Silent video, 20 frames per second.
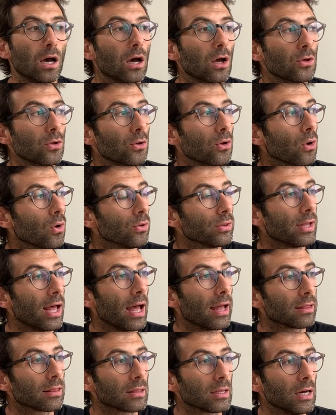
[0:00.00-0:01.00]
You know
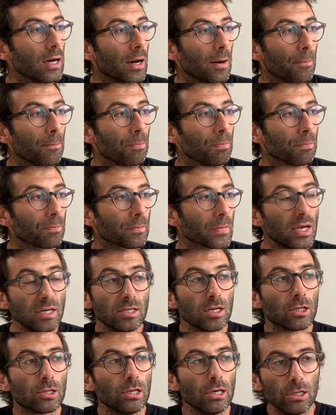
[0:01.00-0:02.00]
that um, is
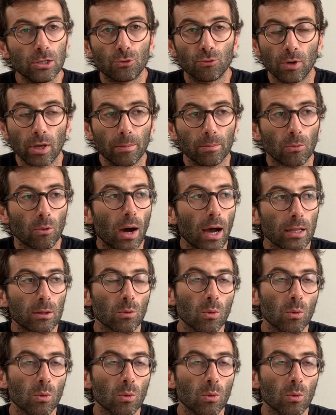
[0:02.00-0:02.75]
dream, right?